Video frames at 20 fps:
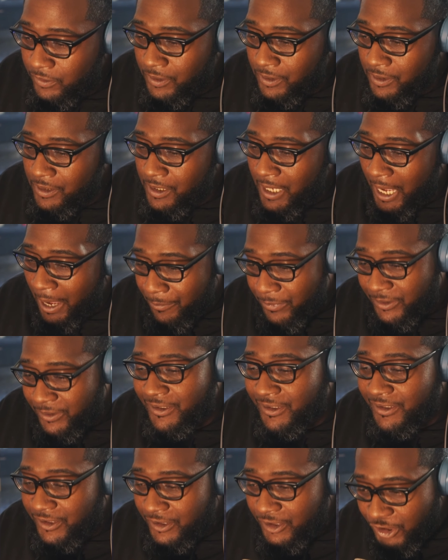I'm going to
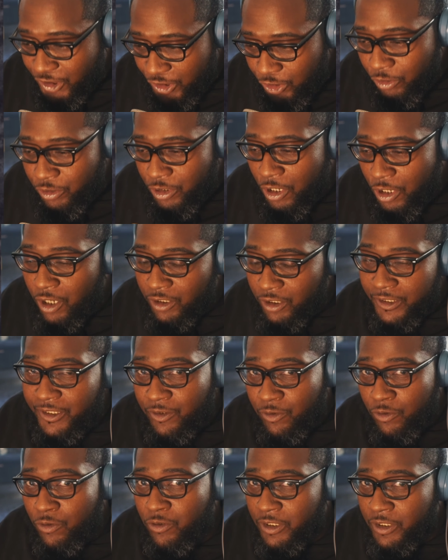just show y'all in
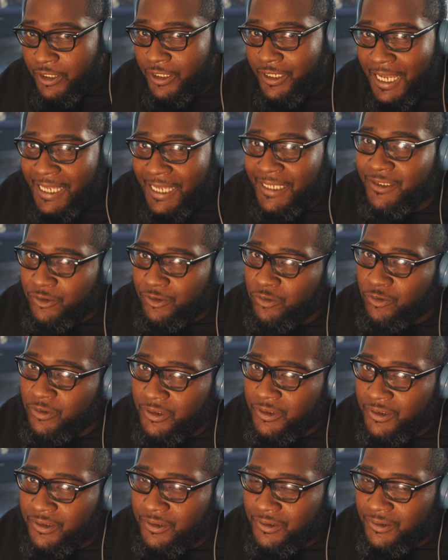the order that I do
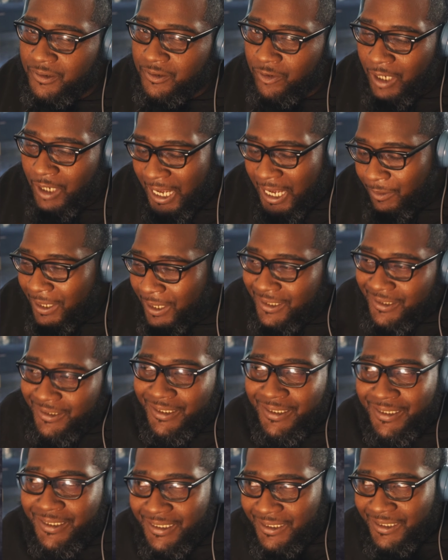it or how I
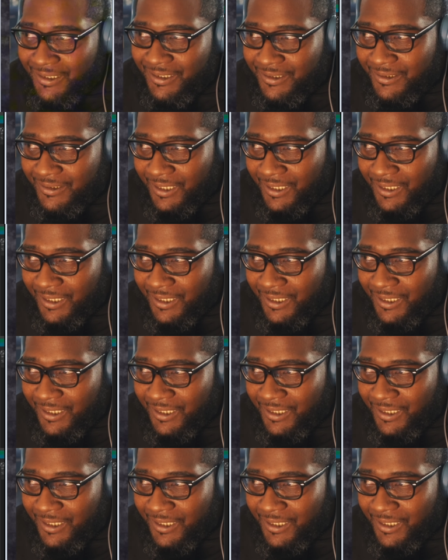did it.